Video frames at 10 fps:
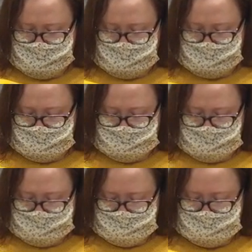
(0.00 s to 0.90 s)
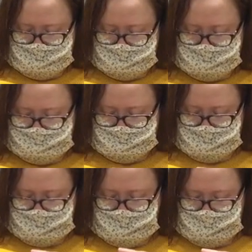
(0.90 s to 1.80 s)
I have one of the places trying to stick up
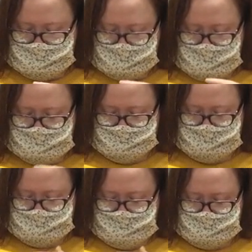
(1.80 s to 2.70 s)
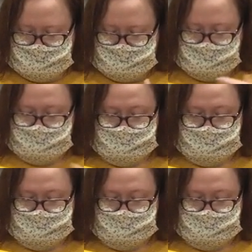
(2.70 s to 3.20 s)
on me. I'll go back and fix that later.